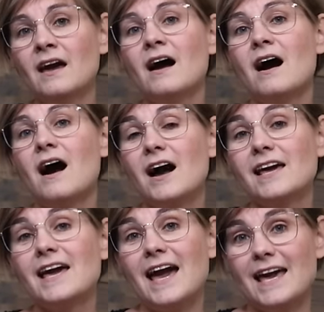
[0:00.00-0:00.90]
I
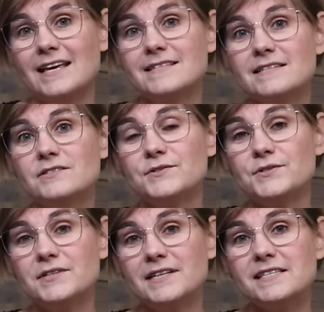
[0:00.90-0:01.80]
hated to
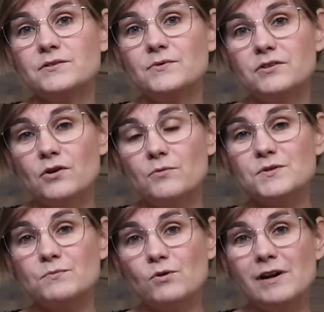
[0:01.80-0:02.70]
knit with drops
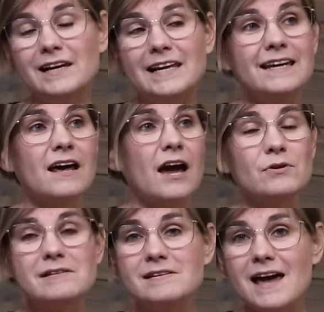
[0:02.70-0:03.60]
bomullin. I
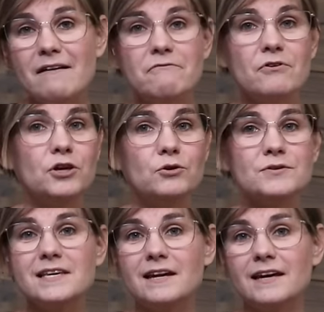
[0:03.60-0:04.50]
will never use
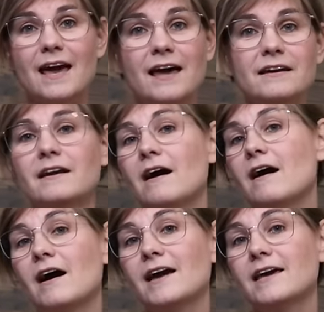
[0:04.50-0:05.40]
it again.
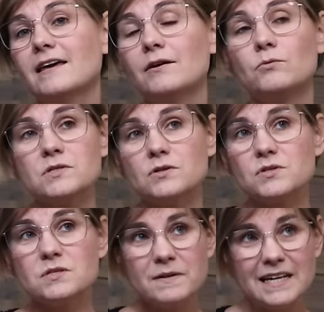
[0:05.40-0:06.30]
It was so
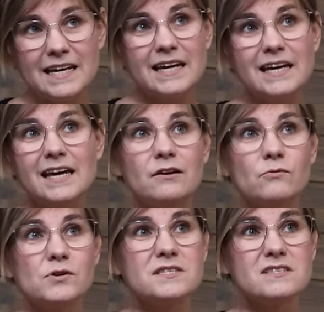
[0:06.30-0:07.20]
splitty, it
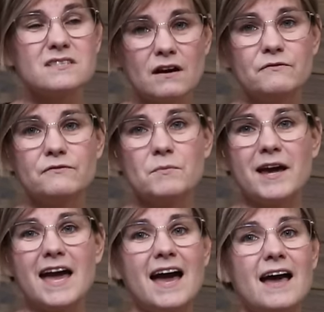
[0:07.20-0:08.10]
was tough on my
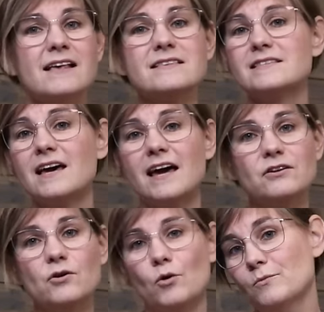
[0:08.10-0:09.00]
hands, and
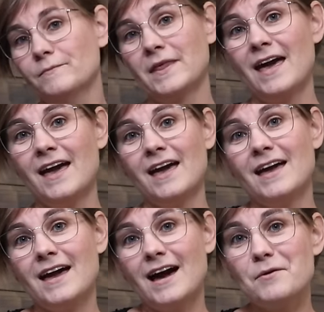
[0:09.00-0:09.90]
no,
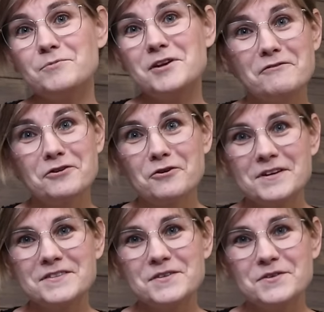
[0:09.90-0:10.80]
I'm never going
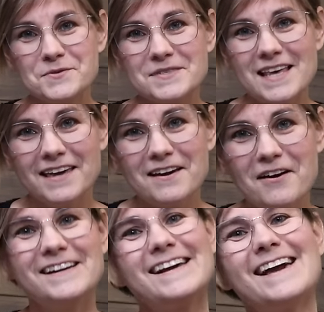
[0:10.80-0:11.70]
to use that
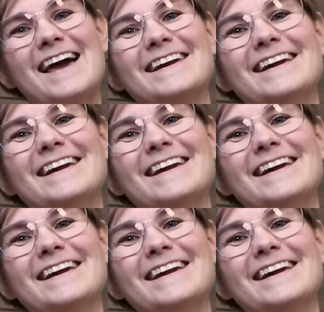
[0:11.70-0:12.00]
yarn again.